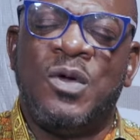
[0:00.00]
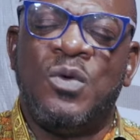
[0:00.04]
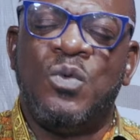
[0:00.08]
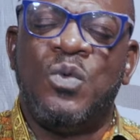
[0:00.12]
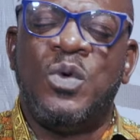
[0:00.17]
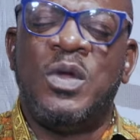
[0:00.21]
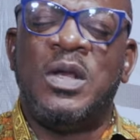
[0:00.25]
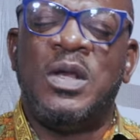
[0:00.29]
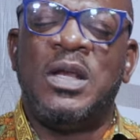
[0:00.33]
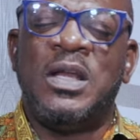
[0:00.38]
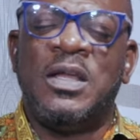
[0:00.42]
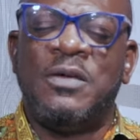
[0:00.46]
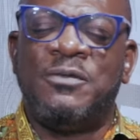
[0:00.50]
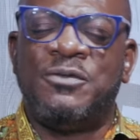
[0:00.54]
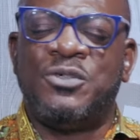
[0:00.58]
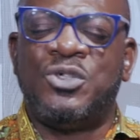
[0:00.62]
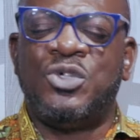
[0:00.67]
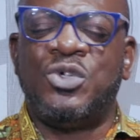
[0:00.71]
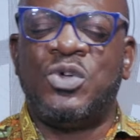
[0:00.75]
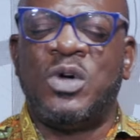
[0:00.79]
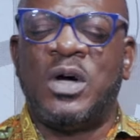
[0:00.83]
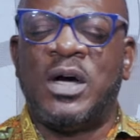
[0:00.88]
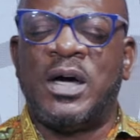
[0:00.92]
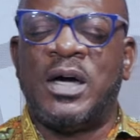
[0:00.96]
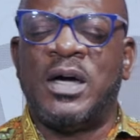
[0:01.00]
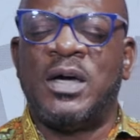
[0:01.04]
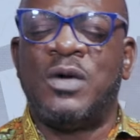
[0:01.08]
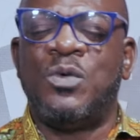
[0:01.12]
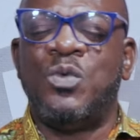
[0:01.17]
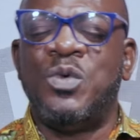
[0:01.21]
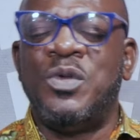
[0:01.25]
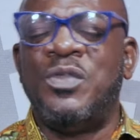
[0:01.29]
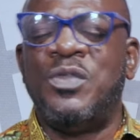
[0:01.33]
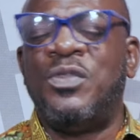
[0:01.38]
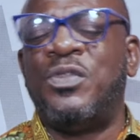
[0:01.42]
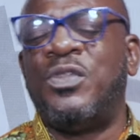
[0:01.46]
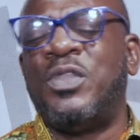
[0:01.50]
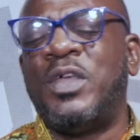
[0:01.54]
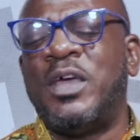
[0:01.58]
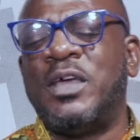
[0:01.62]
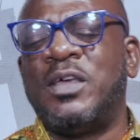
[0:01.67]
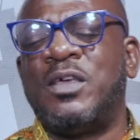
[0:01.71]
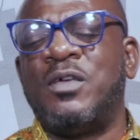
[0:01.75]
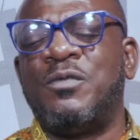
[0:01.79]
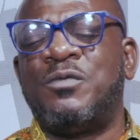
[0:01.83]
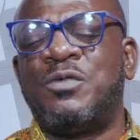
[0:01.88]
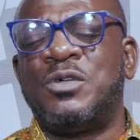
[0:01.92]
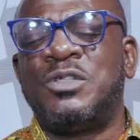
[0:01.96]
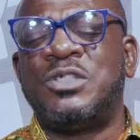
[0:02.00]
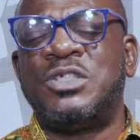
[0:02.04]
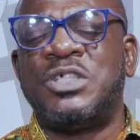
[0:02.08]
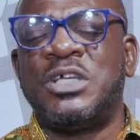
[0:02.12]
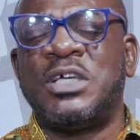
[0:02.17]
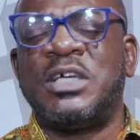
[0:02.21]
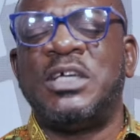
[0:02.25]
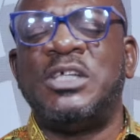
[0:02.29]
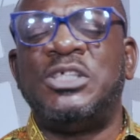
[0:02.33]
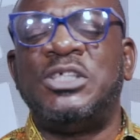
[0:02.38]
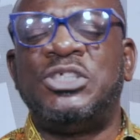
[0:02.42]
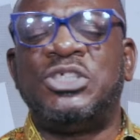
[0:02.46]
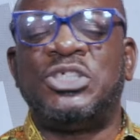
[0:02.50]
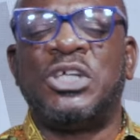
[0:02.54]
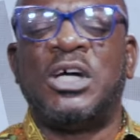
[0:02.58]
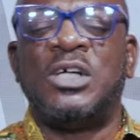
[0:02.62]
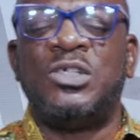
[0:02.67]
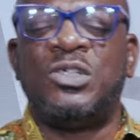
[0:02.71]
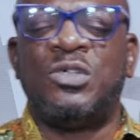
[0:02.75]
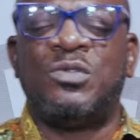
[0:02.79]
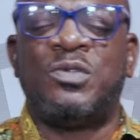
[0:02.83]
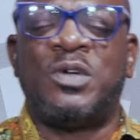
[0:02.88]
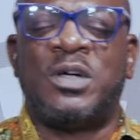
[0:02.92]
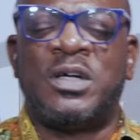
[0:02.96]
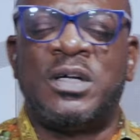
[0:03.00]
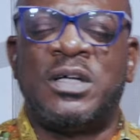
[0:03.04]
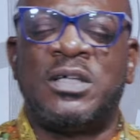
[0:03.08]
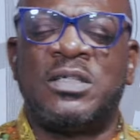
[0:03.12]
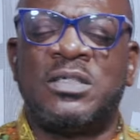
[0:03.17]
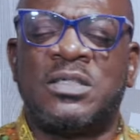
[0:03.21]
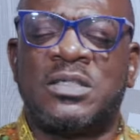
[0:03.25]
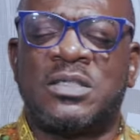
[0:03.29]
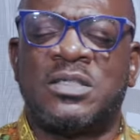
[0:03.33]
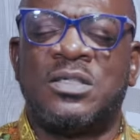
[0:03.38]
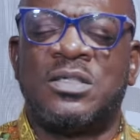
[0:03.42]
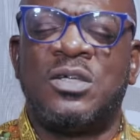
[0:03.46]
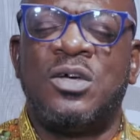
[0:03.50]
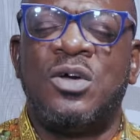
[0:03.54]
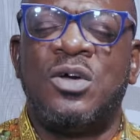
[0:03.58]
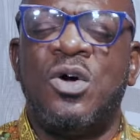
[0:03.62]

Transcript: We lift you high. We thank you for taking charge over us